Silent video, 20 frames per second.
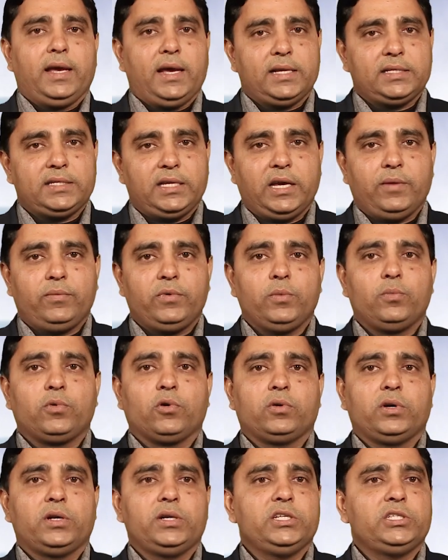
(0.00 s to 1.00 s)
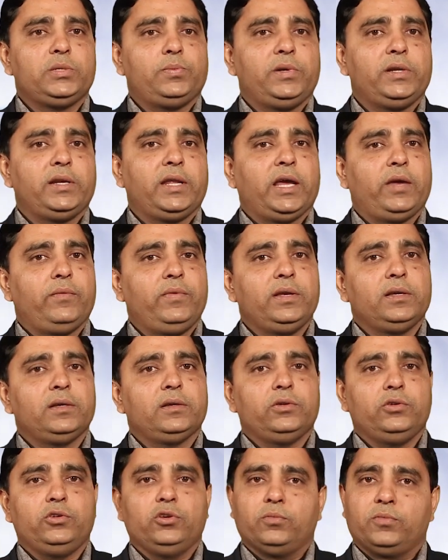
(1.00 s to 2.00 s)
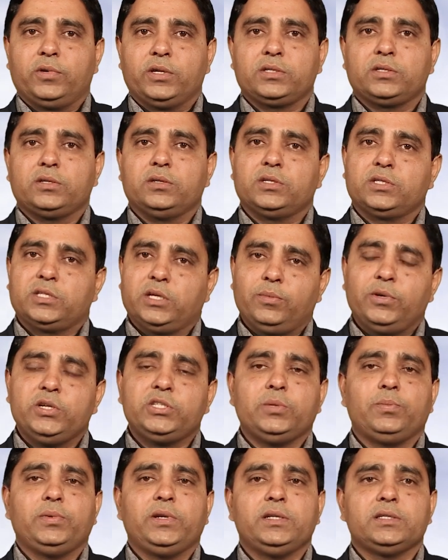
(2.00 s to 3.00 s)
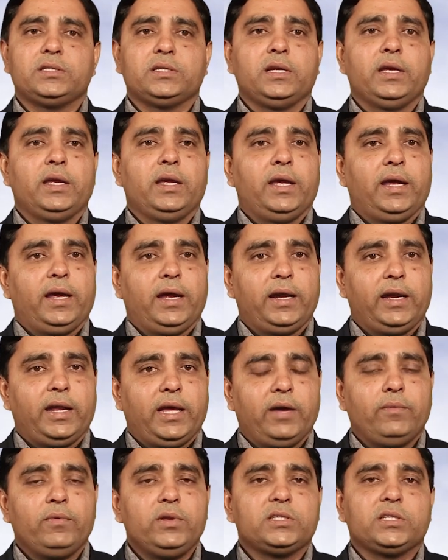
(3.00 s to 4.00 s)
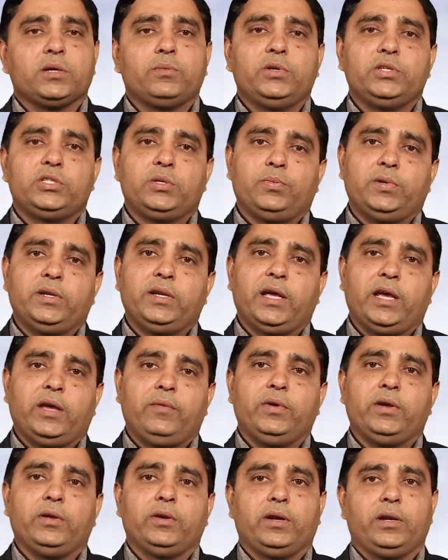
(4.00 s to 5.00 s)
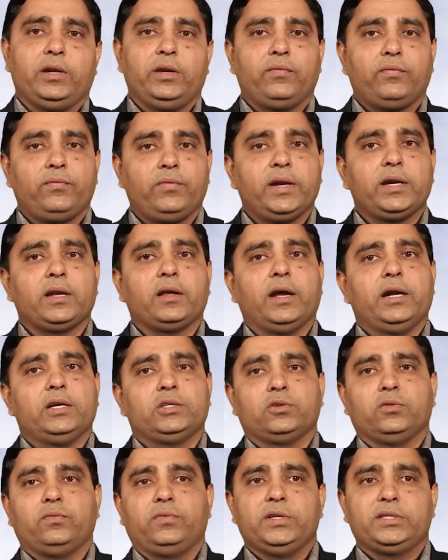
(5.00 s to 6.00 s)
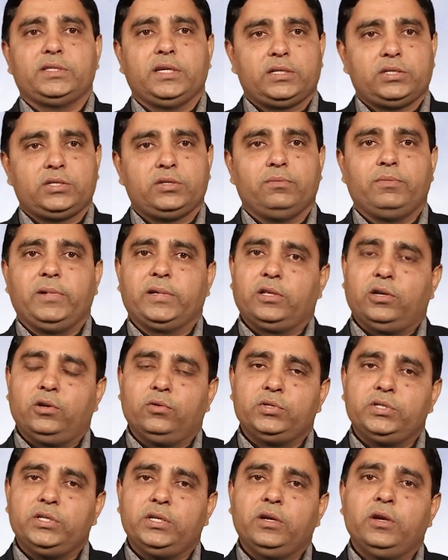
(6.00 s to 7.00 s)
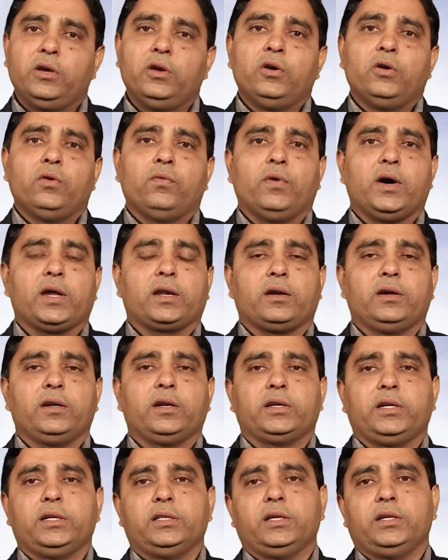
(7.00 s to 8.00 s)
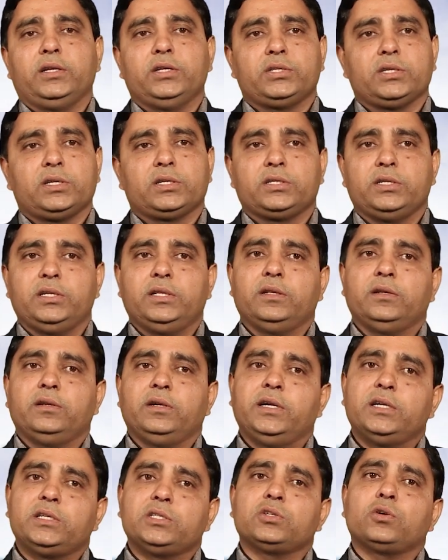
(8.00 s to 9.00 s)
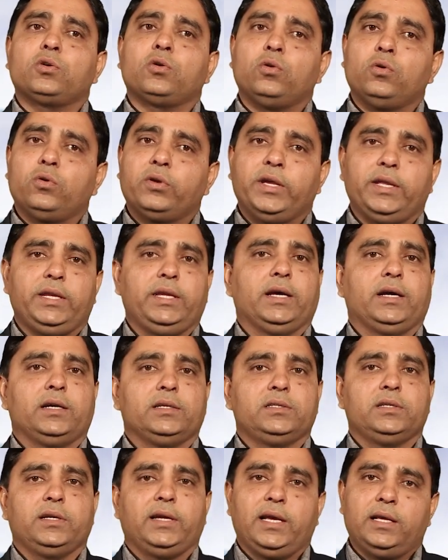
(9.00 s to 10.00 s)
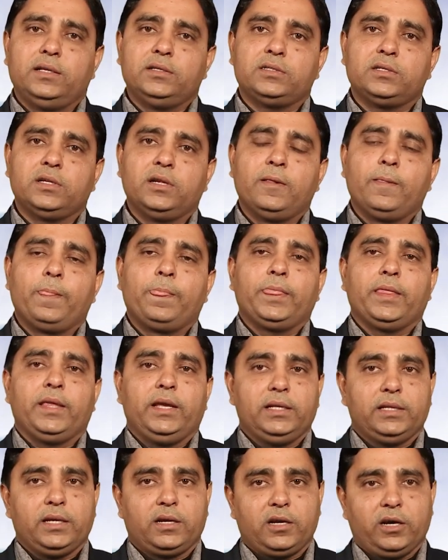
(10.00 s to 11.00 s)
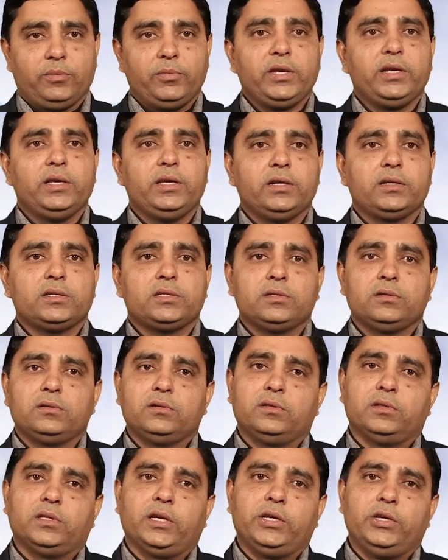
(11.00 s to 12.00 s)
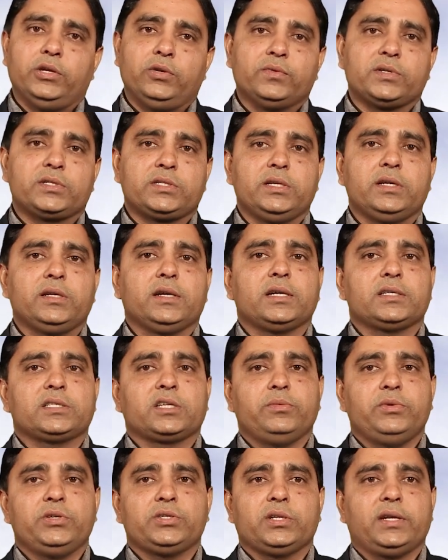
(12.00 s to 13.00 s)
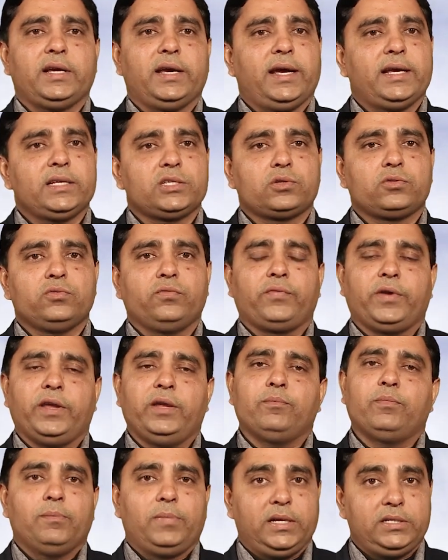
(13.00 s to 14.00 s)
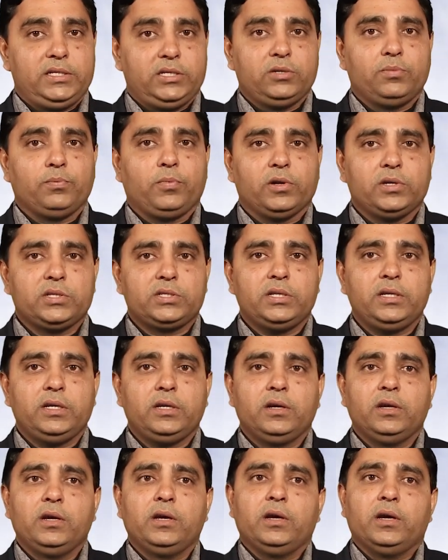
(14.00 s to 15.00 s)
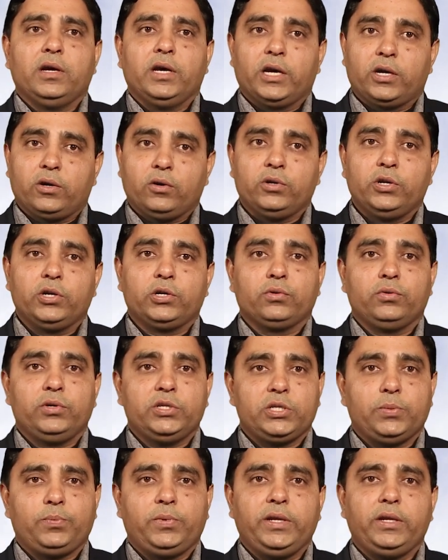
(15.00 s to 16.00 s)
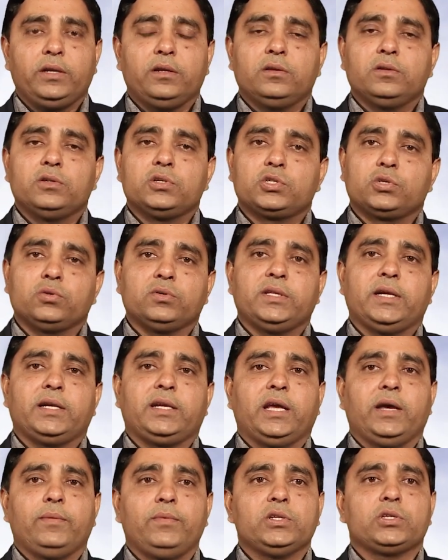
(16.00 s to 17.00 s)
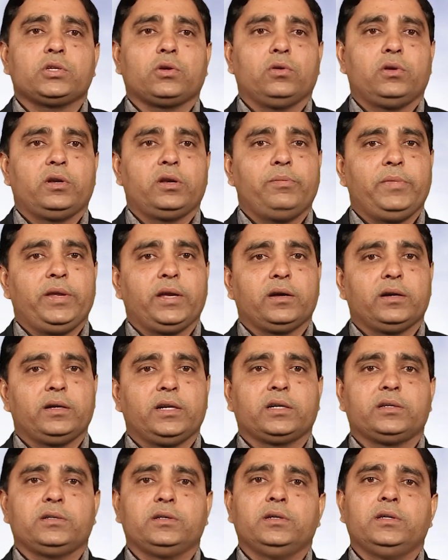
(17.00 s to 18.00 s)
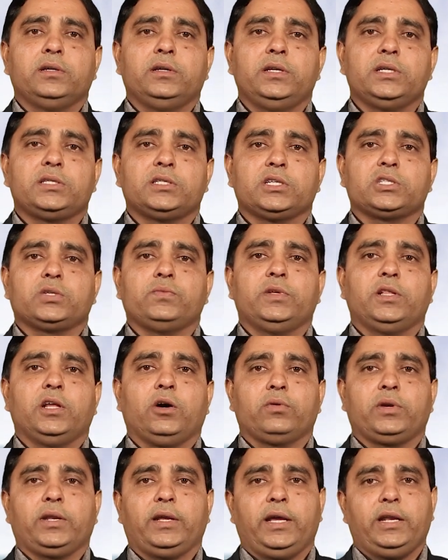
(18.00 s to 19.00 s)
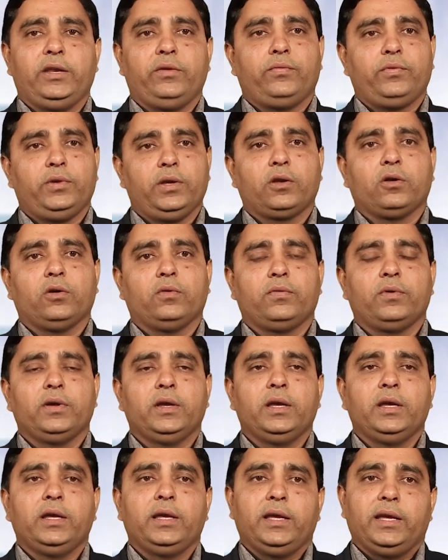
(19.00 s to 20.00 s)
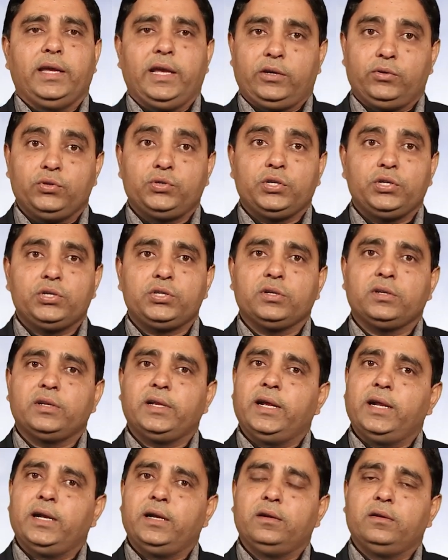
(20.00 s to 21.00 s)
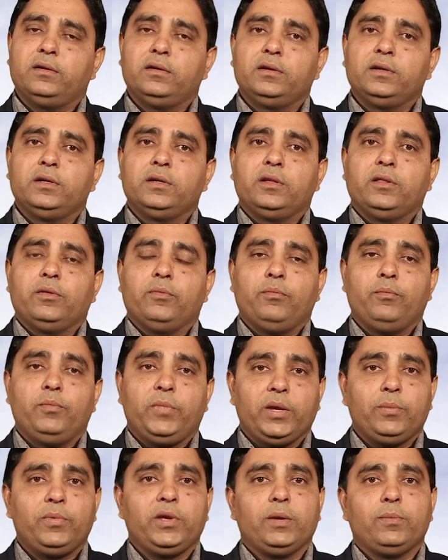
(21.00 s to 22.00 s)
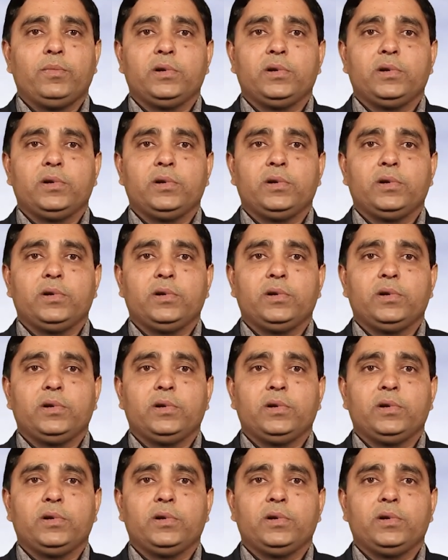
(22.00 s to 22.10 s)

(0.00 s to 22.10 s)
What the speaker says: as every broader discipline having numerous sub-disciplines and every sub-discipline having different kinds of research methodology for conducting the research in its core areas. Hence, in the coming years, the University Grants Commission has to frame plagiarism policy according to discipline so that every scholar may conduct research without any fear of accusation and may be